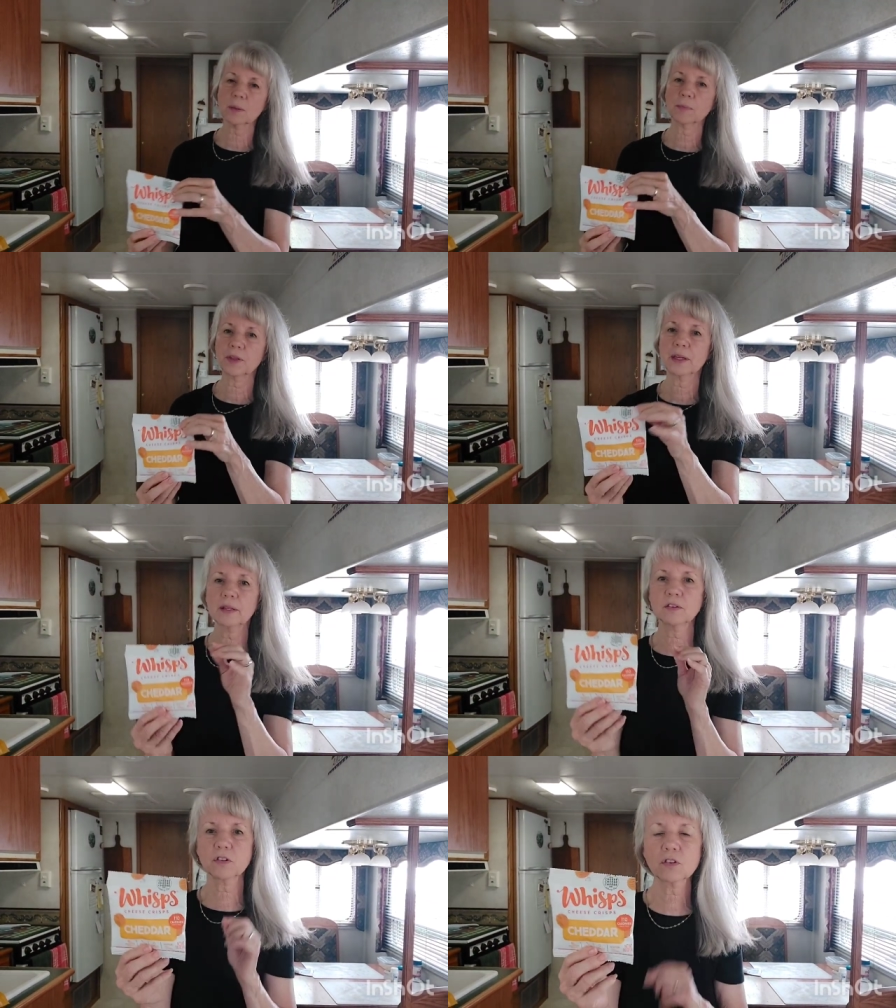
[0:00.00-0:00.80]

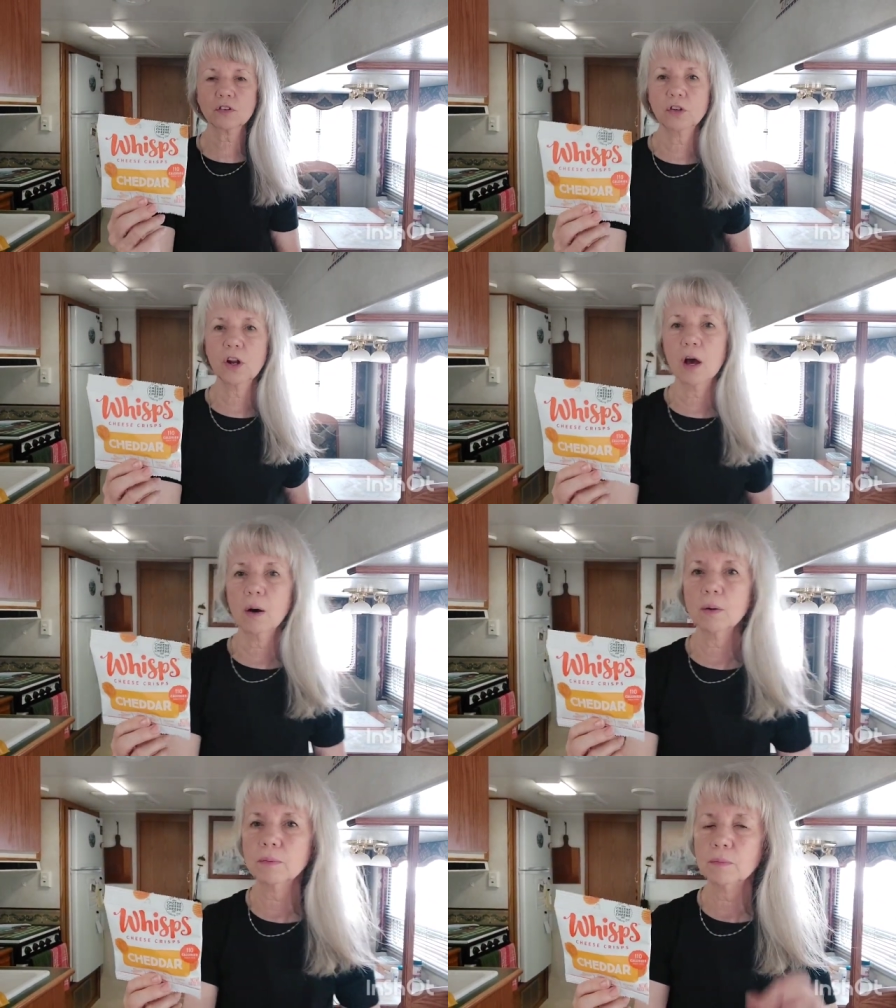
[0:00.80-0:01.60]
something, just, you
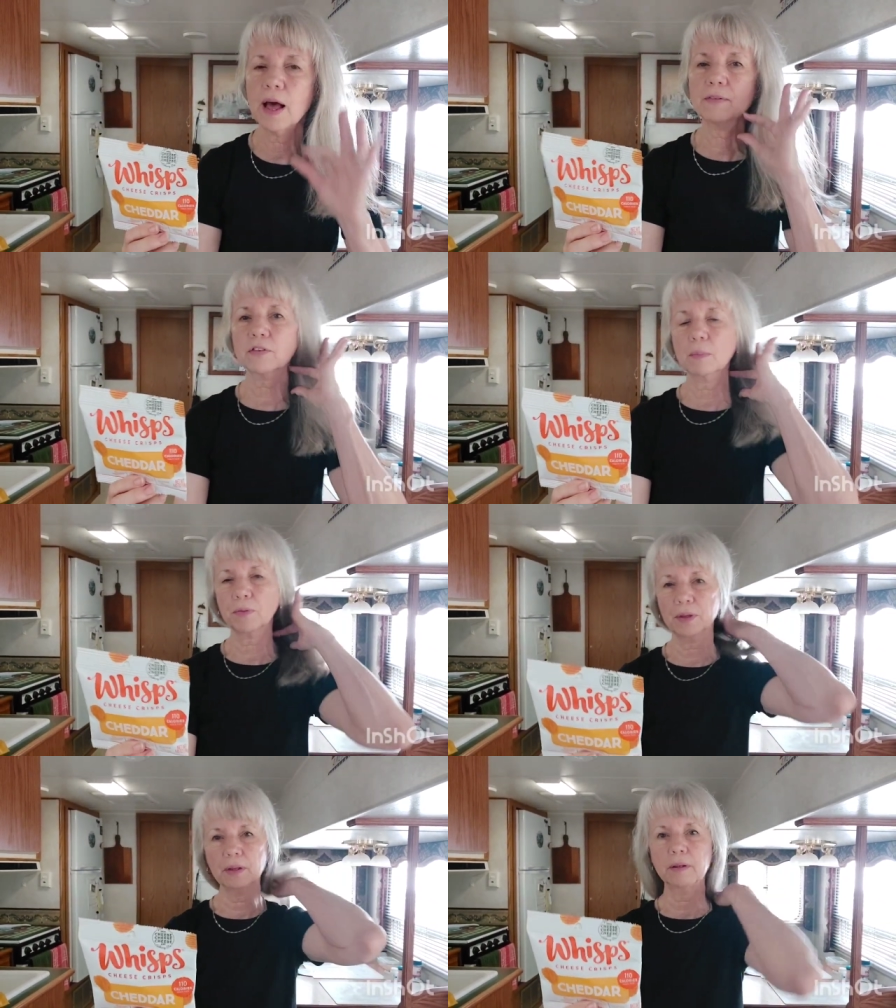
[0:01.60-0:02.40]
know, have
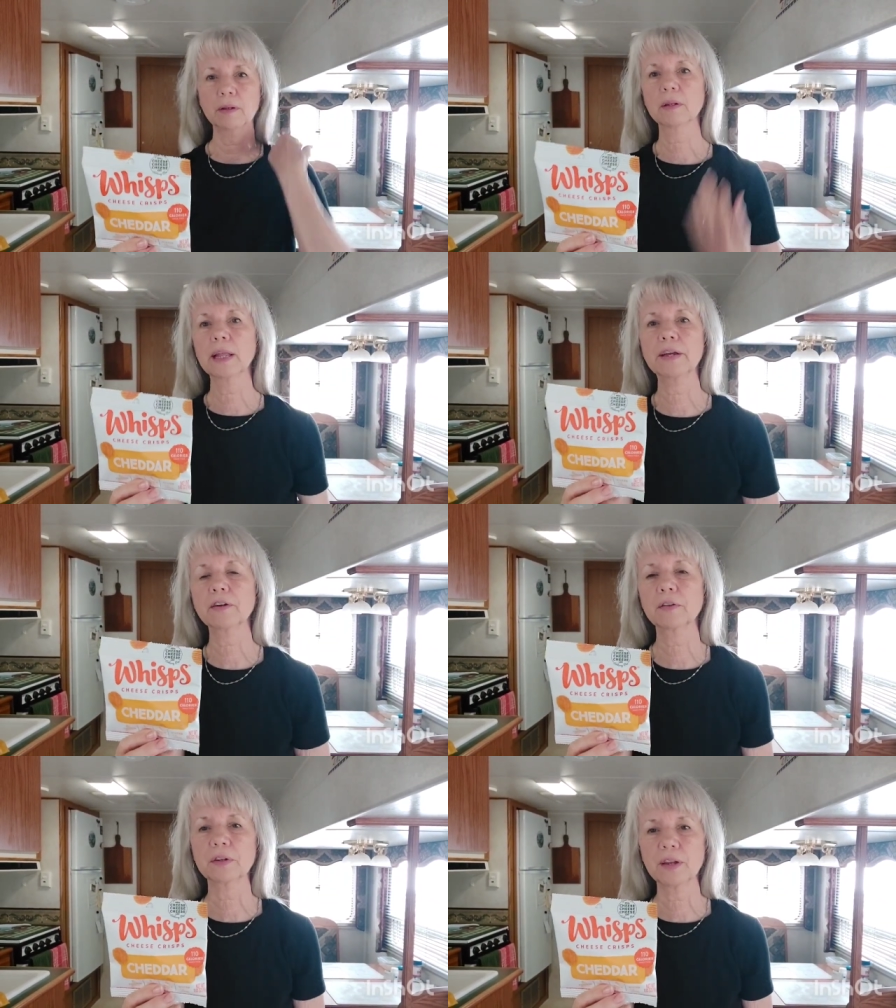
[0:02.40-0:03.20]
something
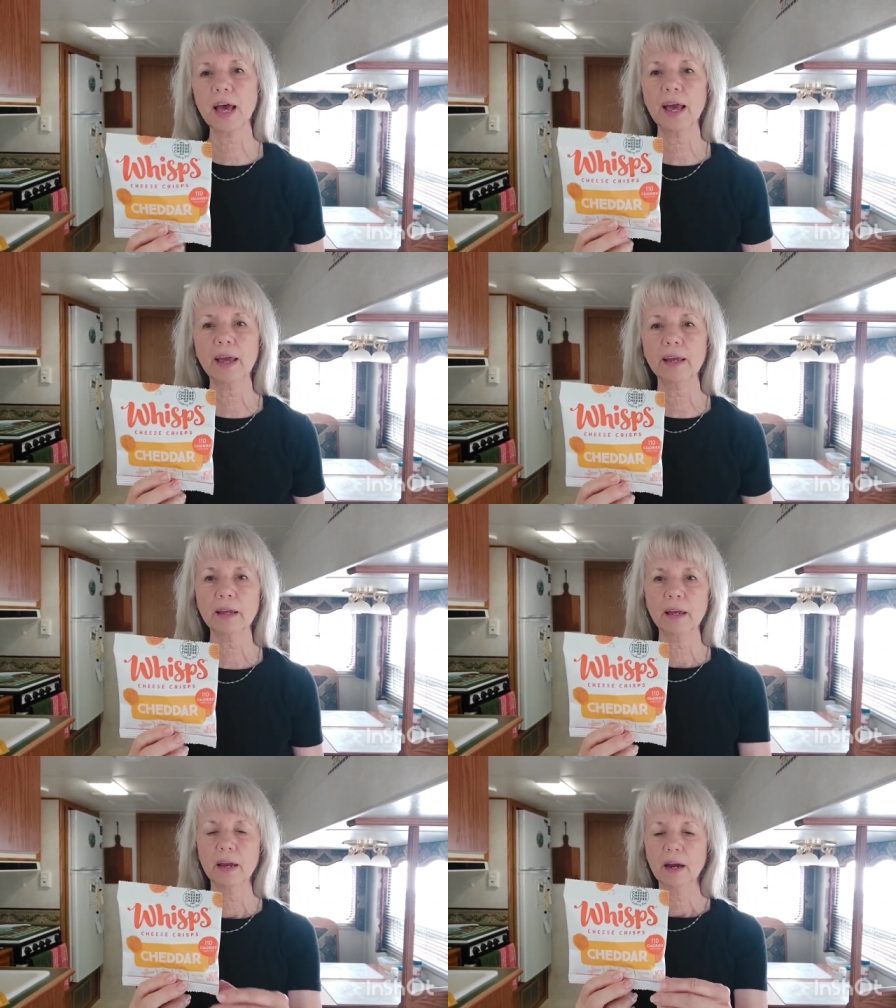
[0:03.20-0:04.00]
later in the day
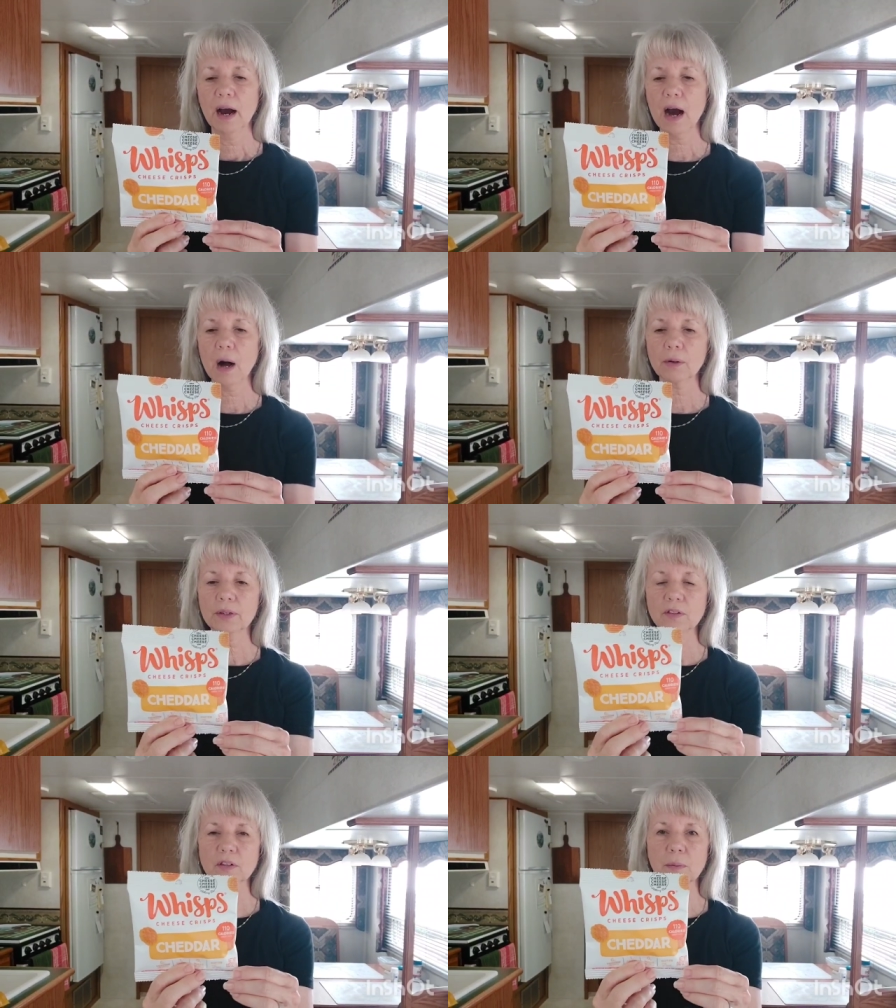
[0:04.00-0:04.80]
I'll
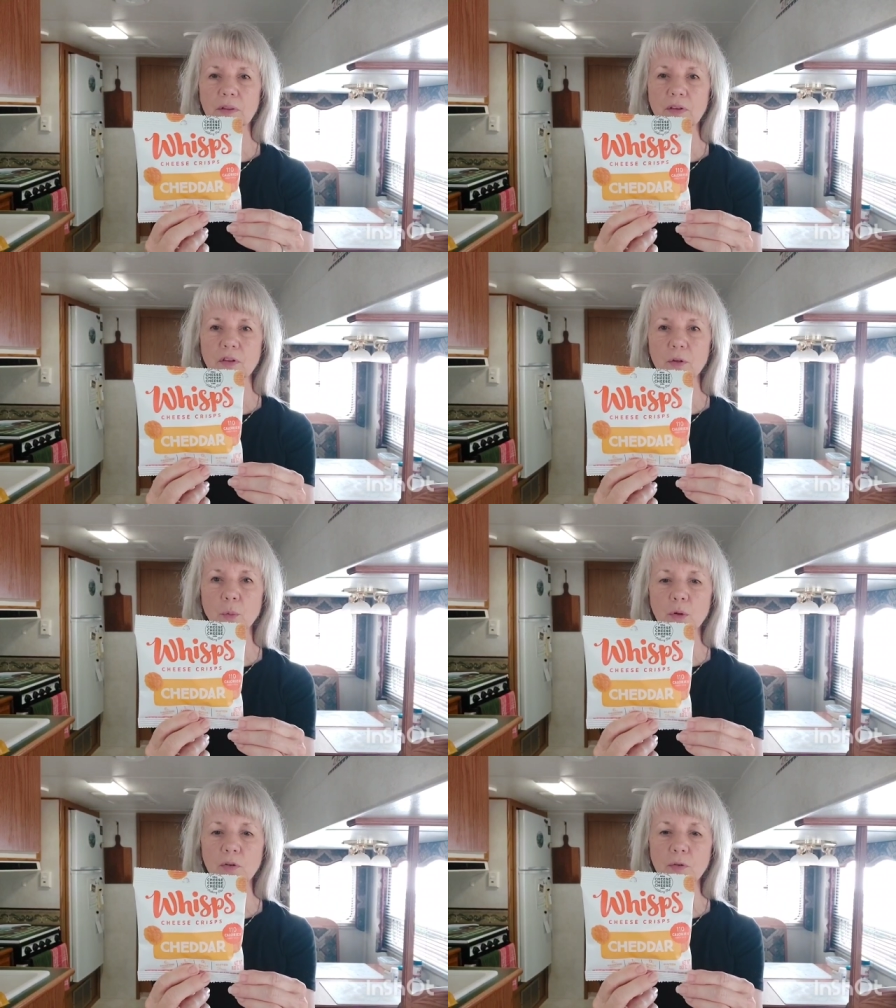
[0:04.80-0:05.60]
get some of these little
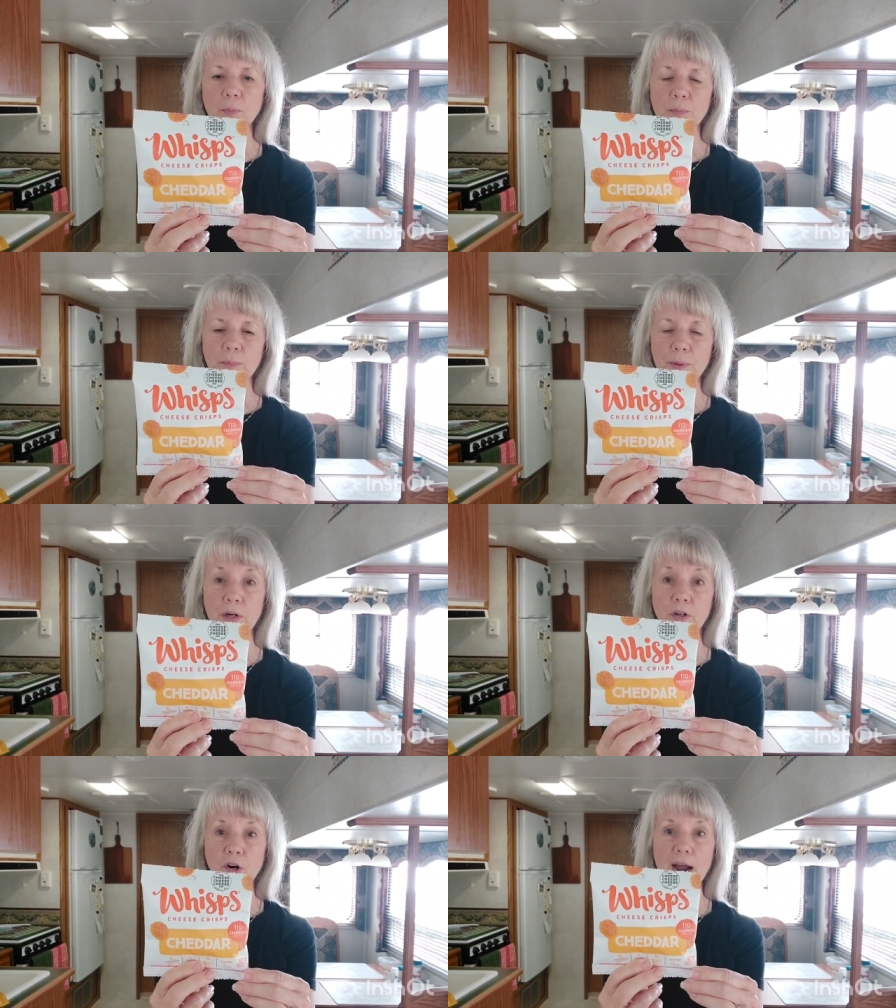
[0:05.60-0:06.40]
wisp
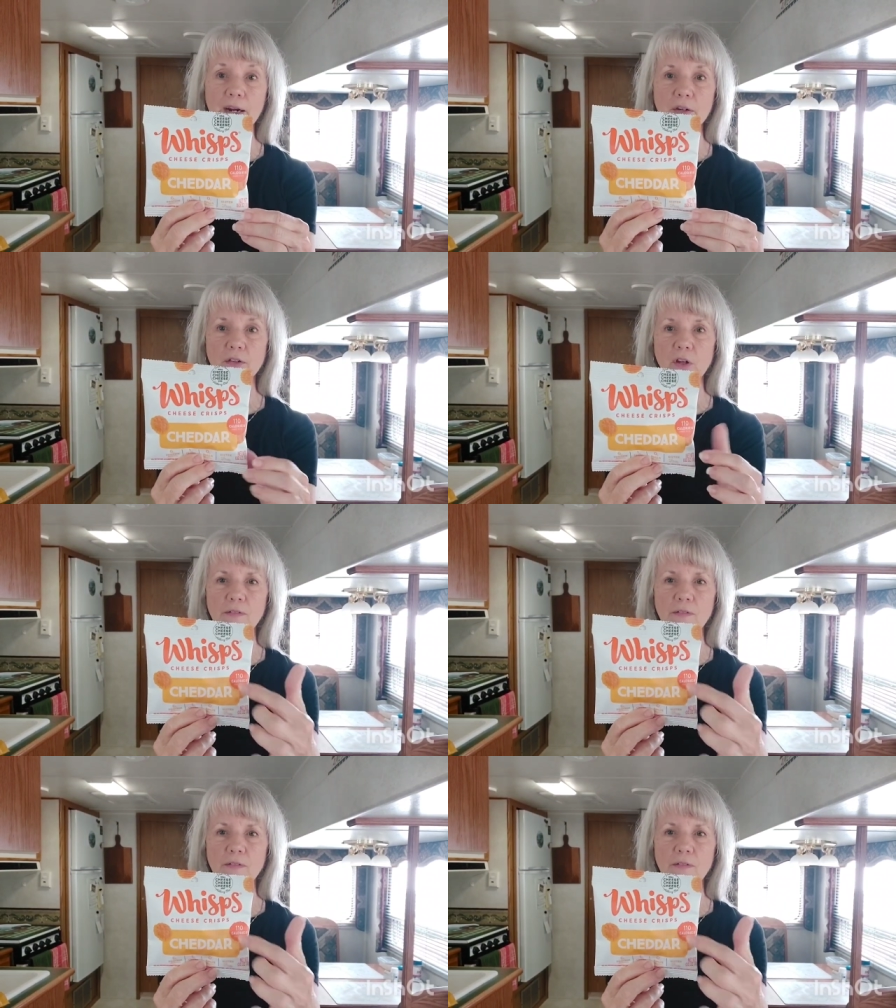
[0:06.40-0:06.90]
crackers.